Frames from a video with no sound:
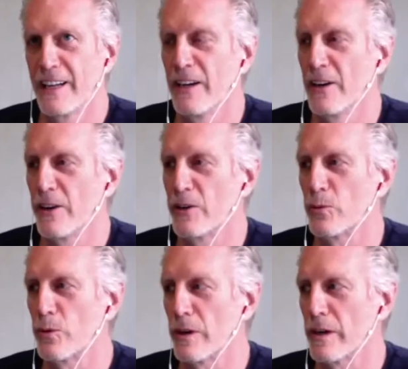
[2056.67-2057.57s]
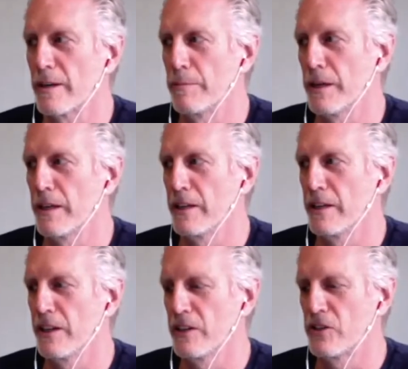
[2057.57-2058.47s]
of hard work, but it,
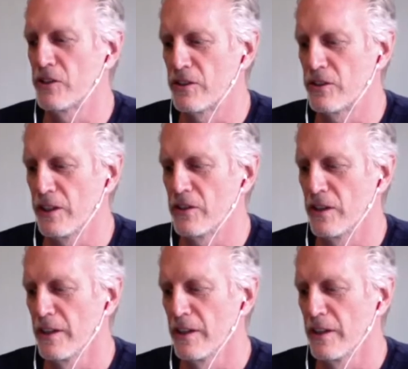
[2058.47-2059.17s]
it's it's